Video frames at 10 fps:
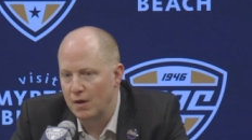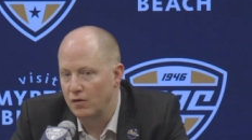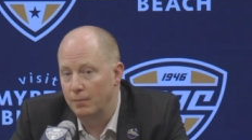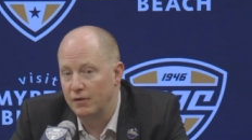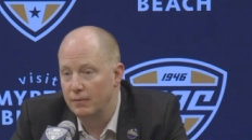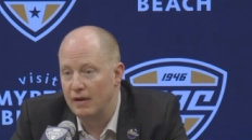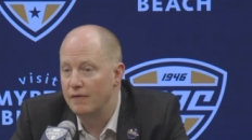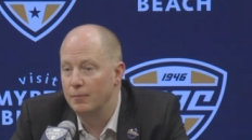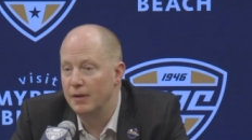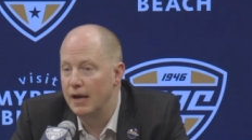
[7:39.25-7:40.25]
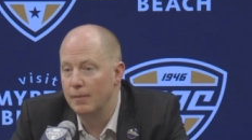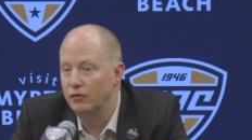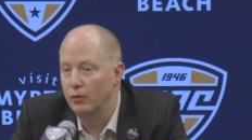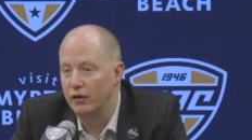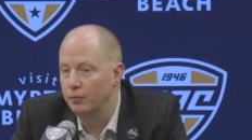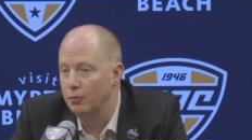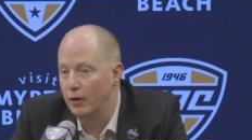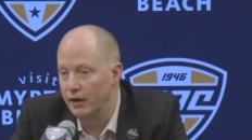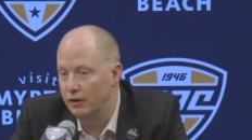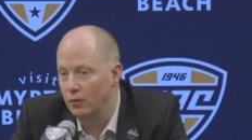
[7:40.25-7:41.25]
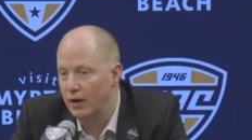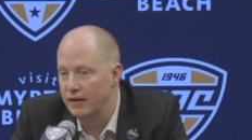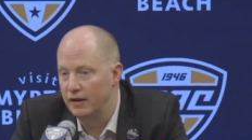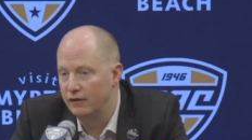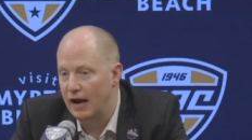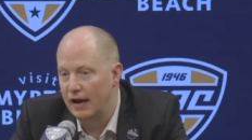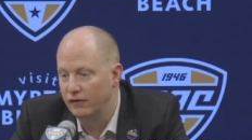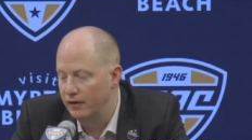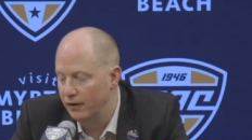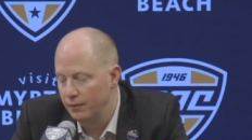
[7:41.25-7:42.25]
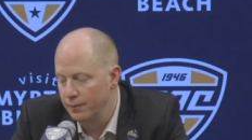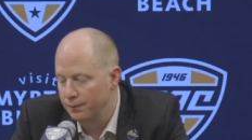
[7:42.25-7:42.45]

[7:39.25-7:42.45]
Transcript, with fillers: some teams haven't been able to exploit it the way these guys do.